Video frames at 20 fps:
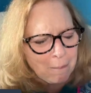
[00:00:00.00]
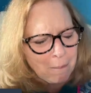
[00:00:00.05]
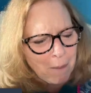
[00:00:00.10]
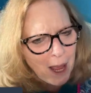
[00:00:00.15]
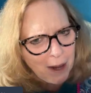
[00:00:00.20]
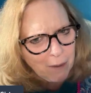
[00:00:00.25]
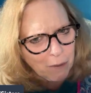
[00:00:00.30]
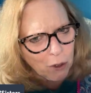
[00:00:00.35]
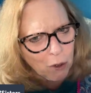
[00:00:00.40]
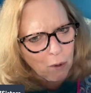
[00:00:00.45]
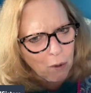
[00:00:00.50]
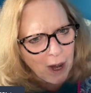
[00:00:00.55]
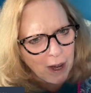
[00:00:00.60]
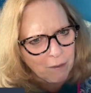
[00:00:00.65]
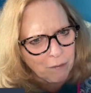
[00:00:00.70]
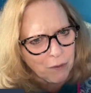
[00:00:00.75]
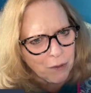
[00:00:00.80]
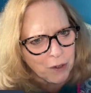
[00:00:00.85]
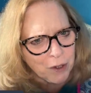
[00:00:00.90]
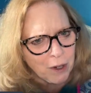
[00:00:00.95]
might require
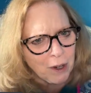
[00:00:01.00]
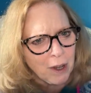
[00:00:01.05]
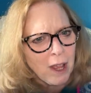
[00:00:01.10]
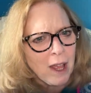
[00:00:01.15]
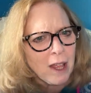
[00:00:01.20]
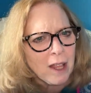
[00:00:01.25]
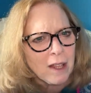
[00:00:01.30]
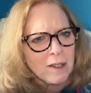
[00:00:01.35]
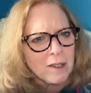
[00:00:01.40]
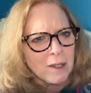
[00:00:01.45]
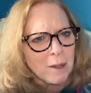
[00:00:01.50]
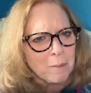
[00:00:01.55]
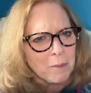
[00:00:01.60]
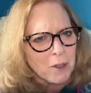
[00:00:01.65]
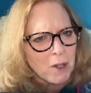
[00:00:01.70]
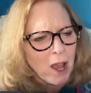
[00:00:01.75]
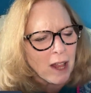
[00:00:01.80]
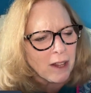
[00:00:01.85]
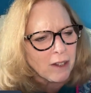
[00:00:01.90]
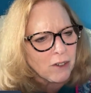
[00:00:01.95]
it for some
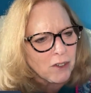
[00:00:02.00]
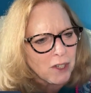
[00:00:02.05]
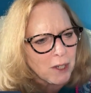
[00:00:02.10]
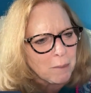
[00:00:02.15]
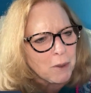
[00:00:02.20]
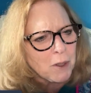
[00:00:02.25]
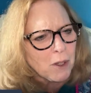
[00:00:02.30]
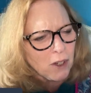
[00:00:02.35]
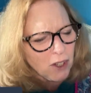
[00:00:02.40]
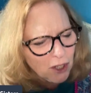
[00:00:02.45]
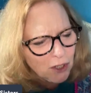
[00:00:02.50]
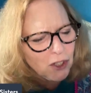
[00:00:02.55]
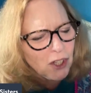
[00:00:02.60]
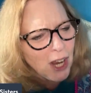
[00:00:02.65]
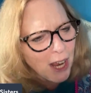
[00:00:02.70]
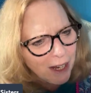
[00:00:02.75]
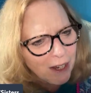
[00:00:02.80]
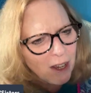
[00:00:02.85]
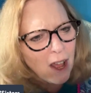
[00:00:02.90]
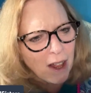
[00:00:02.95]
scholarships. So you
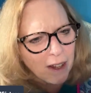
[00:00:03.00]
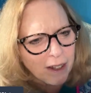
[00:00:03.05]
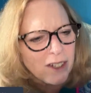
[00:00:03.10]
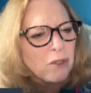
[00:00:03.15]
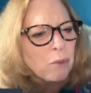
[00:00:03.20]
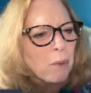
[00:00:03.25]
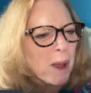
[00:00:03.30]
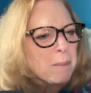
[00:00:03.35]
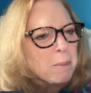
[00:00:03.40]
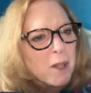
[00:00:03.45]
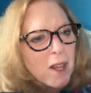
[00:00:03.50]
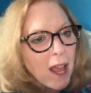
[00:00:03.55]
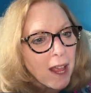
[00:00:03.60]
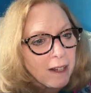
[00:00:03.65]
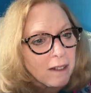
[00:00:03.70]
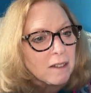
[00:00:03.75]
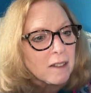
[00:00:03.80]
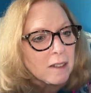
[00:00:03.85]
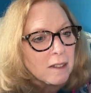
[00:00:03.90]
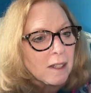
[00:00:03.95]
check college
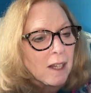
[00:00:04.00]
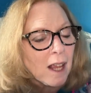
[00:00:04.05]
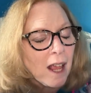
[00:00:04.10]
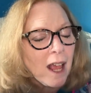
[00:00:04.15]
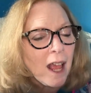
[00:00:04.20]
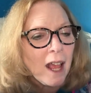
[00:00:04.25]
websites.